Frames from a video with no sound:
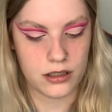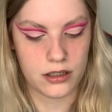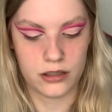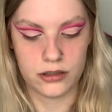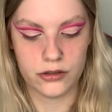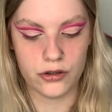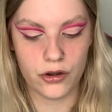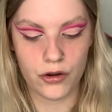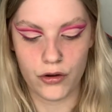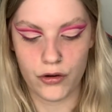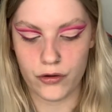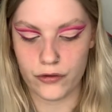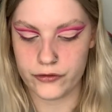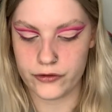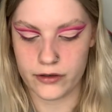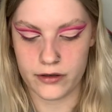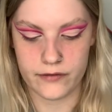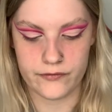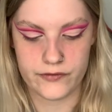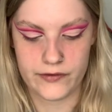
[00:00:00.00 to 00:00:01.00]
a
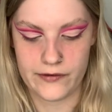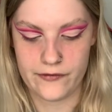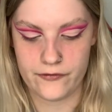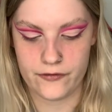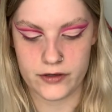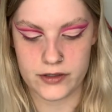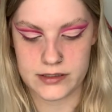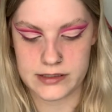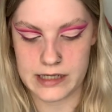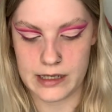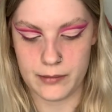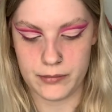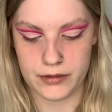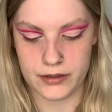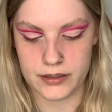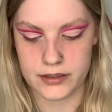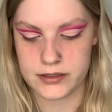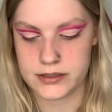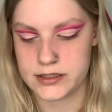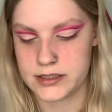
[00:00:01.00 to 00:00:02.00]
load of different
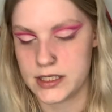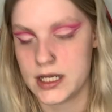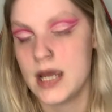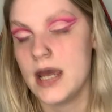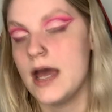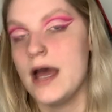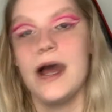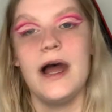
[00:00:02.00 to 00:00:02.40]
tablets.